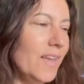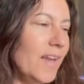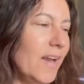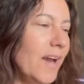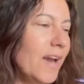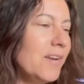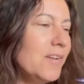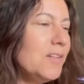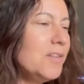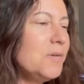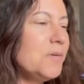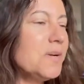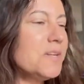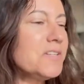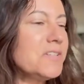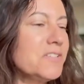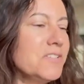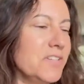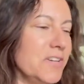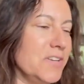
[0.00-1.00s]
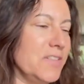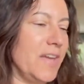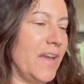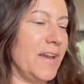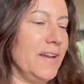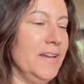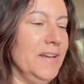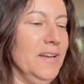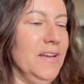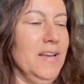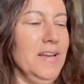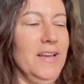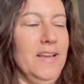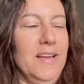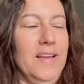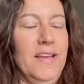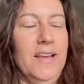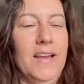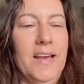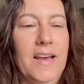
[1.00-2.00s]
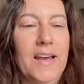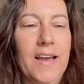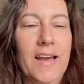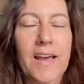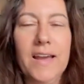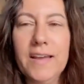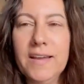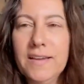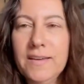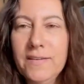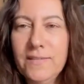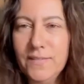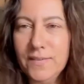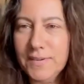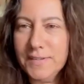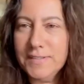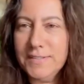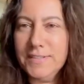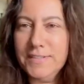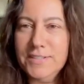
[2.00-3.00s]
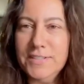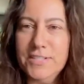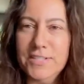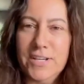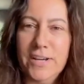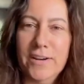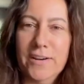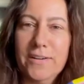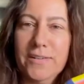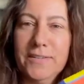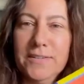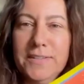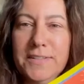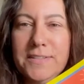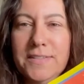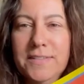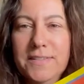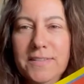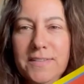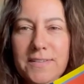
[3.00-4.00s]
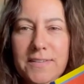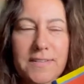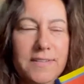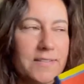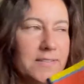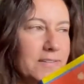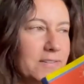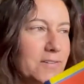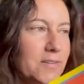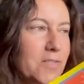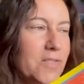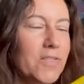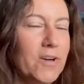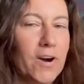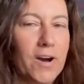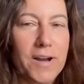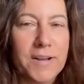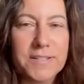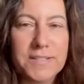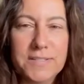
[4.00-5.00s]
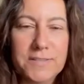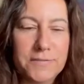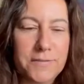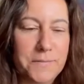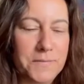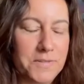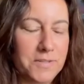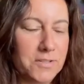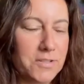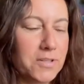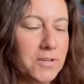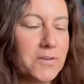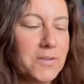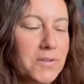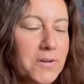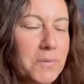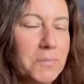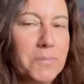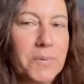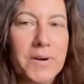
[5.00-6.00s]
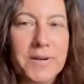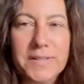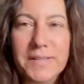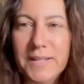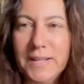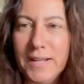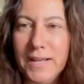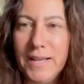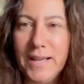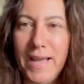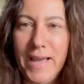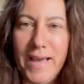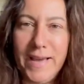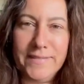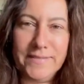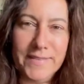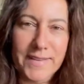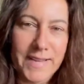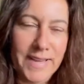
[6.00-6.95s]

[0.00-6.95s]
I don't really want to share that. I want to share this little thoughts from this cute little book that I have